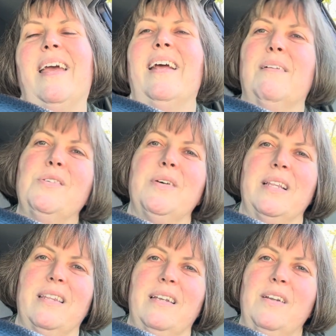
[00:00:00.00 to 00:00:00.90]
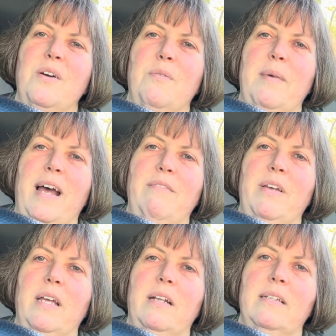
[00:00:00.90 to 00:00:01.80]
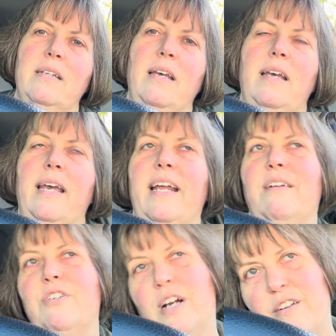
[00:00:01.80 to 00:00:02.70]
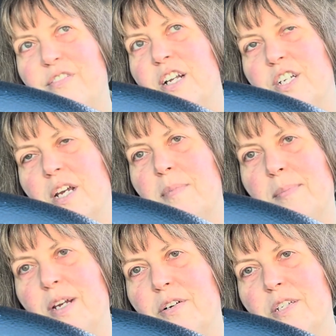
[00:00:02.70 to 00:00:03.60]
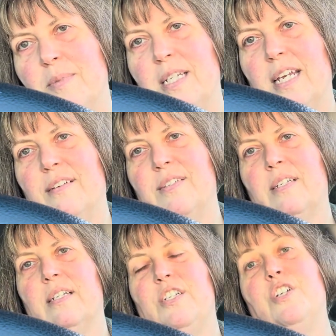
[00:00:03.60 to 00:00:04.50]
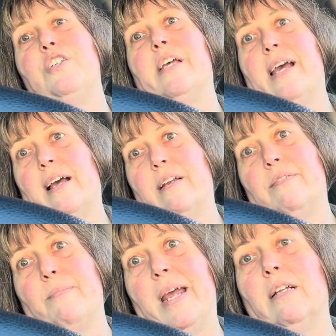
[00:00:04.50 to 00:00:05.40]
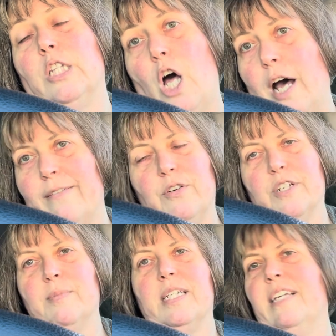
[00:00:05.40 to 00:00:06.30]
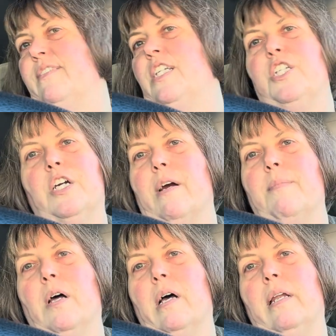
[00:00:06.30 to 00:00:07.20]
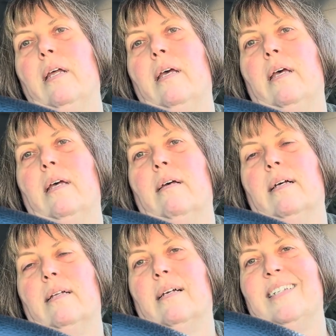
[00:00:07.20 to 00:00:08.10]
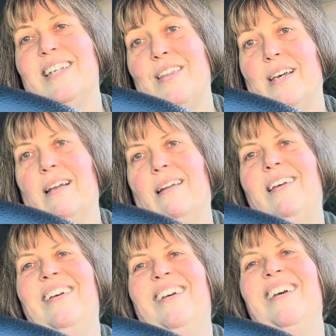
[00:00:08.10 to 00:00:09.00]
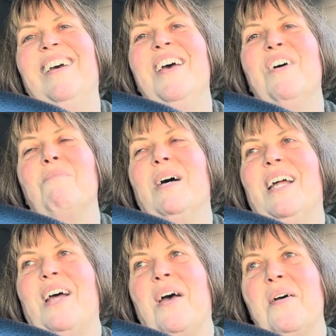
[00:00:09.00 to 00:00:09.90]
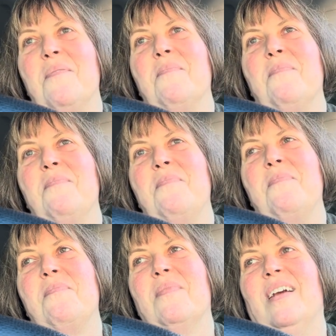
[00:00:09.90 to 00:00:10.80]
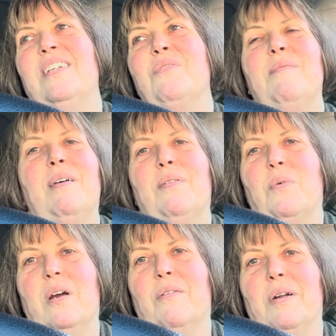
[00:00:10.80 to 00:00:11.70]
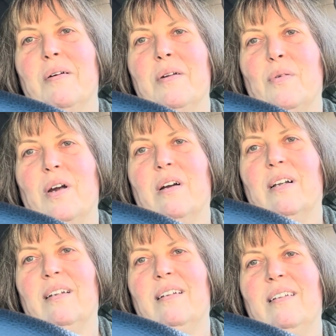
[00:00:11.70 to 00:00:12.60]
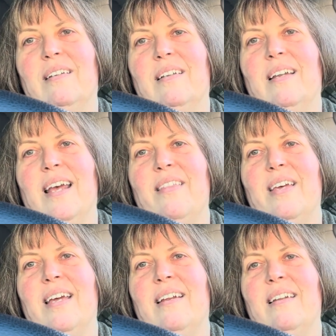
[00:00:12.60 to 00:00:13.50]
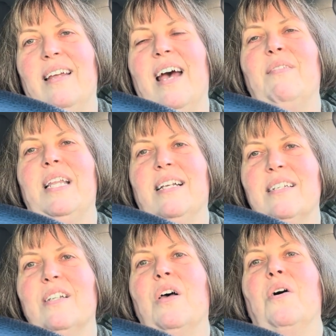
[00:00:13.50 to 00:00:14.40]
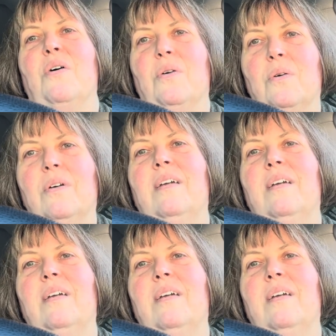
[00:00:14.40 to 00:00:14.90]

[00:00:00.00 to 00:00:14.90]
and I'm doing the Gnome Advent, and I'm trying to finish up maybe Christmas gifts, because usually I make a lot of Christmas gifts. This year I'm not. I say that. But I just want to be able to work on what I want to work on, and then having that slow